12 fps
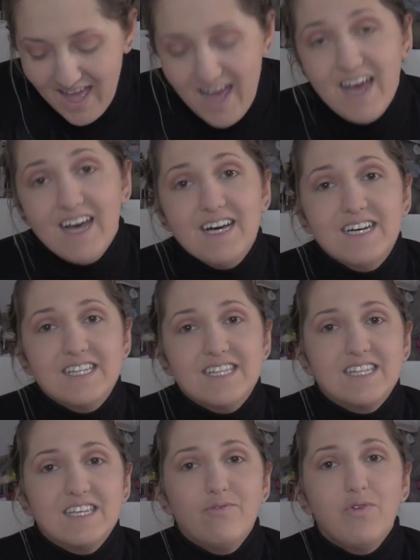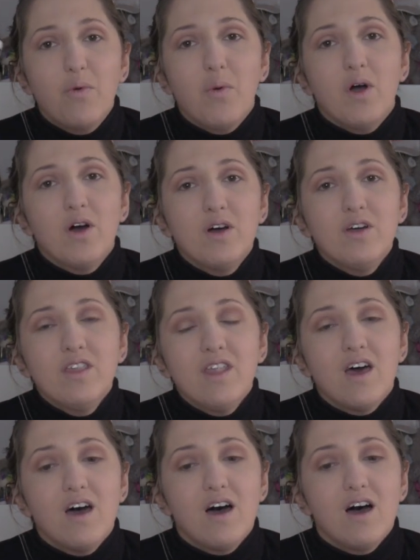And if you want
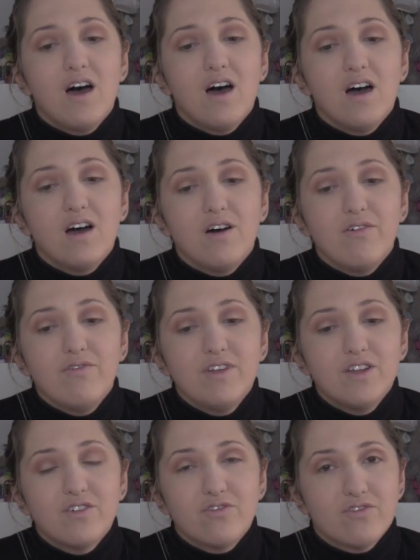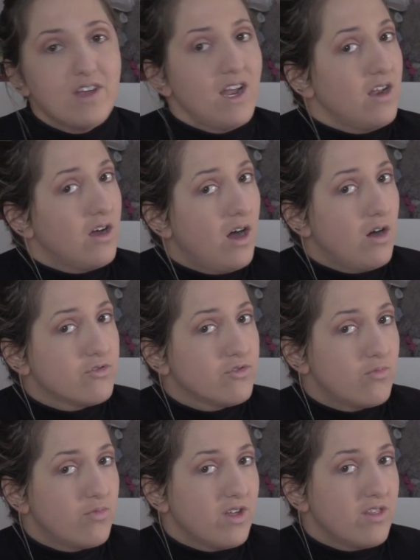a video tutorial how to
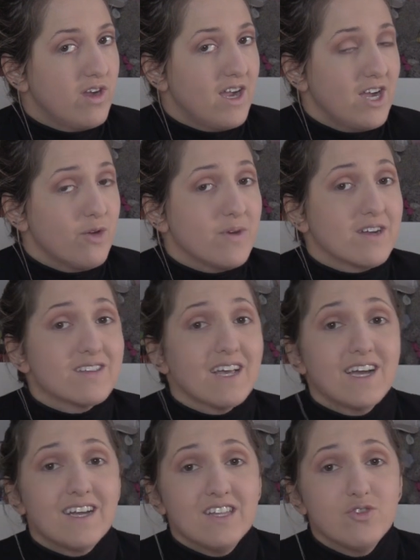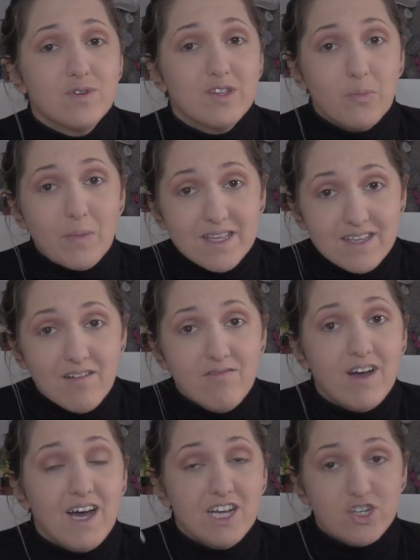braid the hair, because I can do it on myself,
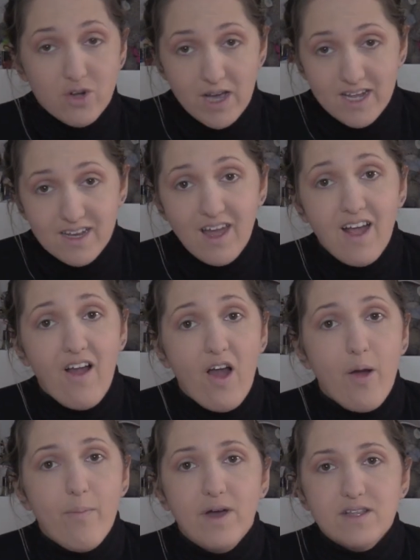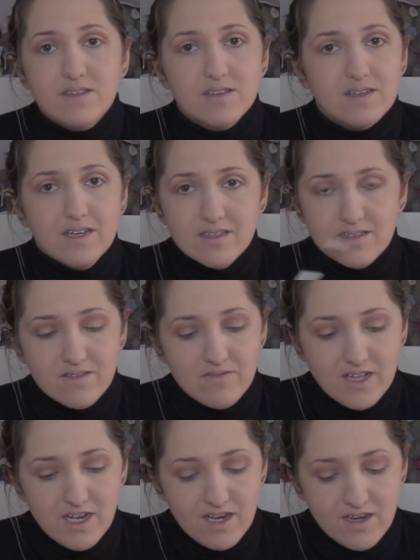I tried, but it's
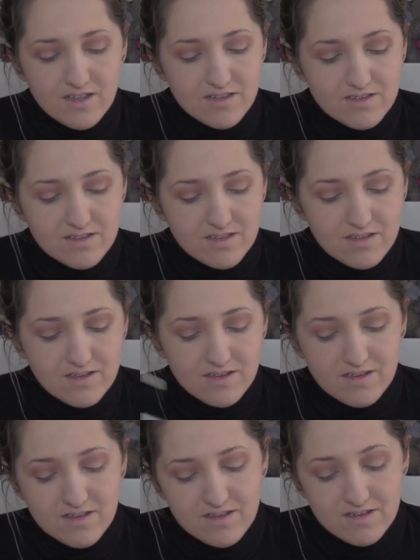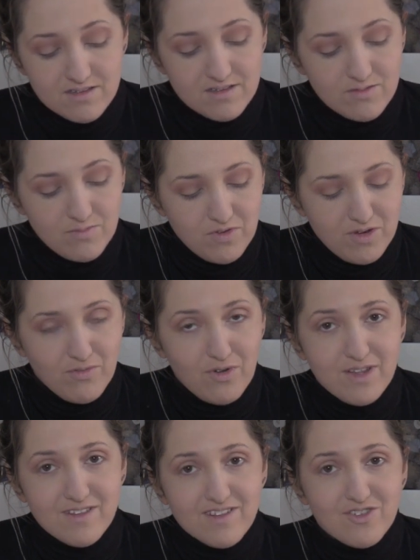definitely not as beautiful
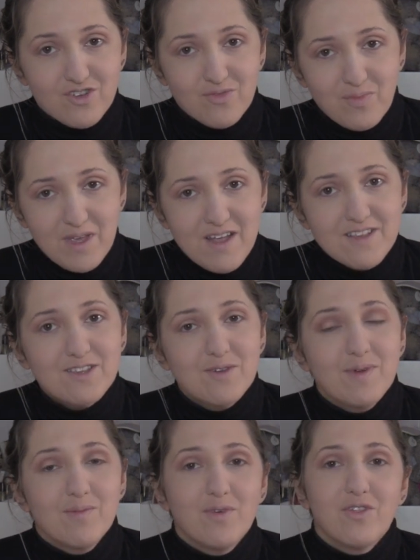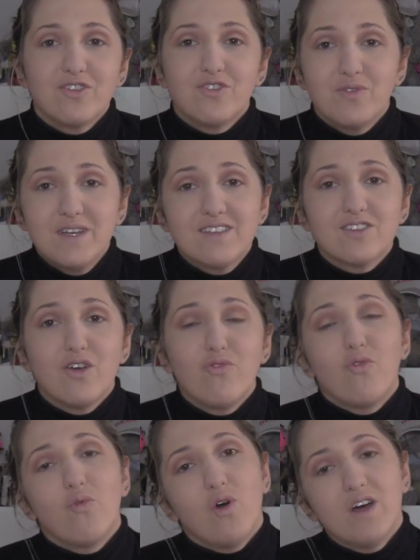as it should be, so my mother do it, so
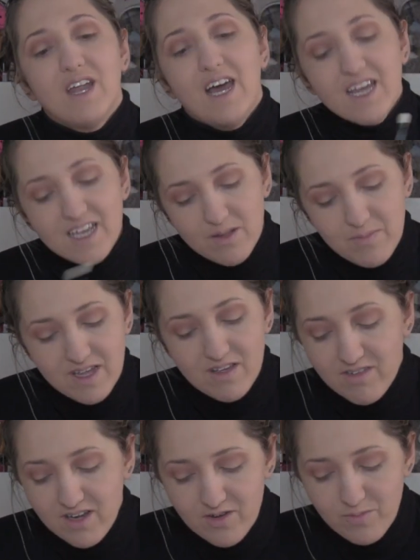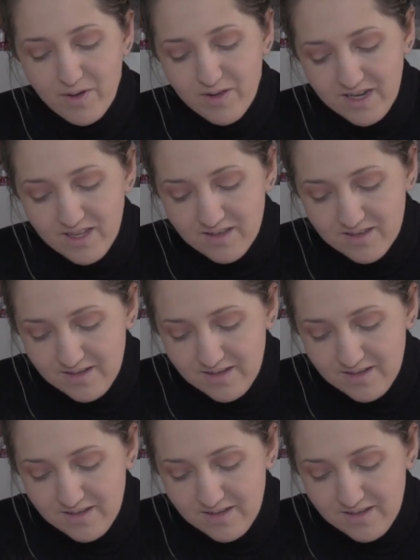if you want I can make a video about it.